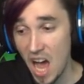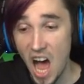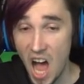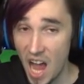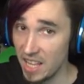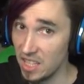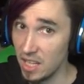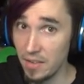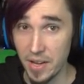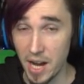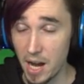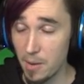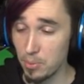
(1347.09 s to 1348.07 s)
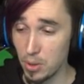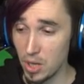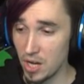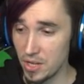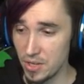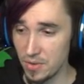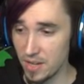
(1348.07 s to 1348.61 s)
I love it. I
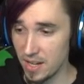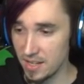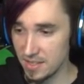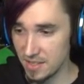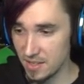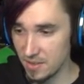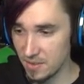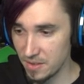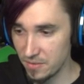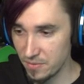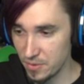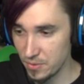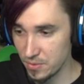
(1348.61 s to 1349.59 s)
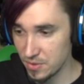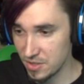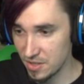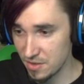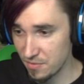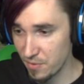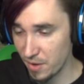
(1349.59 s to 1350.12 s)
applaud you guys at Hinterland for doing
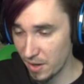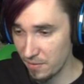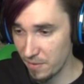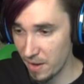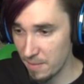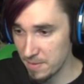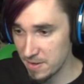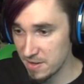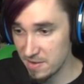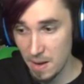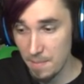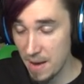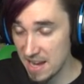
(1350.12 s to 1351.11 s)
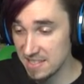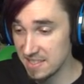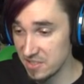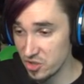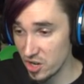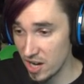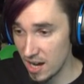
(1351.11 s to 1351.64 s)
such a freaking
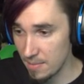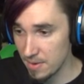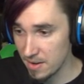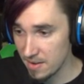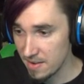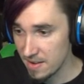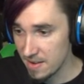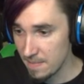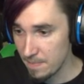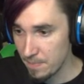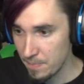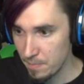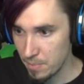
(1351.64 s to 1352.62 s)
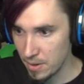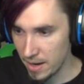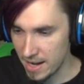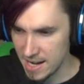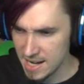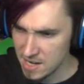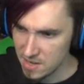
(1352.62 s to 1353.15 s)
amazing job. But,
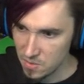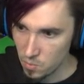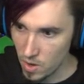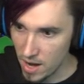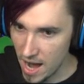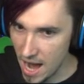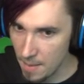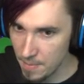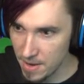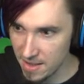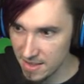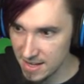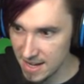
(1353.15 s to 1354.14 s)
what happened to